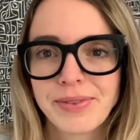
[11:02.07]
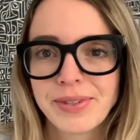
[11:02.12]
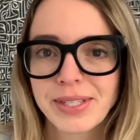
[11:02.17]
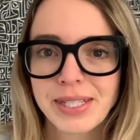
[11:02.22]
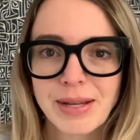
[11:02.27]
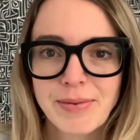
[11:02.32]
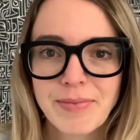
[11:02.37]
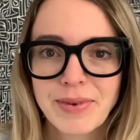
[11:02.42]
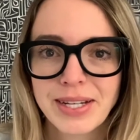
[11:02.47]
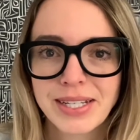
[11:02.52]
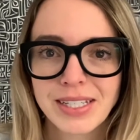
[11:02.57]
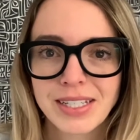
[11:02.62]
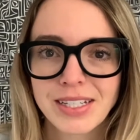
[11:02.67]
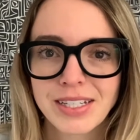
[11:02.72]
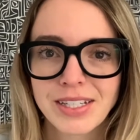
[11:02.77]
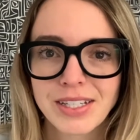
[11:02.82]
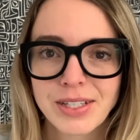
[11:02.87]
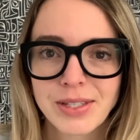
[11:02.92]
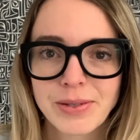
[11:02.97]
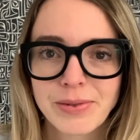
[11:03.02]
For some reason,
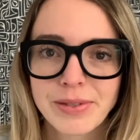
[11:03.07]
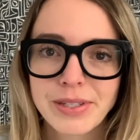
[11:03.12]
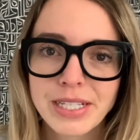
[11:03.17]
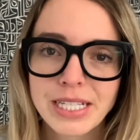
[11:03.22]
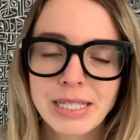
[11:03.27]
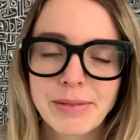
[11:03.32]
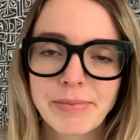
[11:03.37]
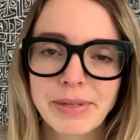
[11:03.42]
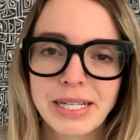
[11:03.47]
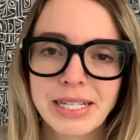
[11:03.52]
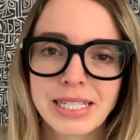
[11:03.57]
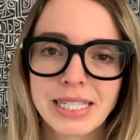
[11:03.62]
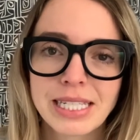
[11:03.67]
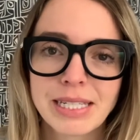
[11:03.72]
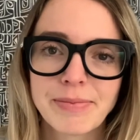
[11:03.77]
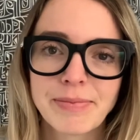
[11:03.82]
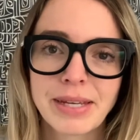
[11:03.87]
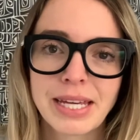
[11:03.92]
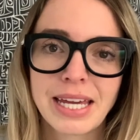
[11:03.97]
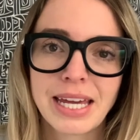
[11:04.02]
it just really speaks
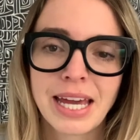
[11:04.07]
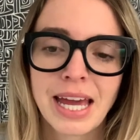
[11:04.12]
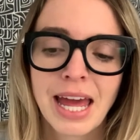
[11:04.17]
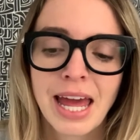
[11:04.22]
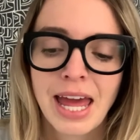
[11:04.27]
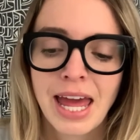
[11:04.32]
to me.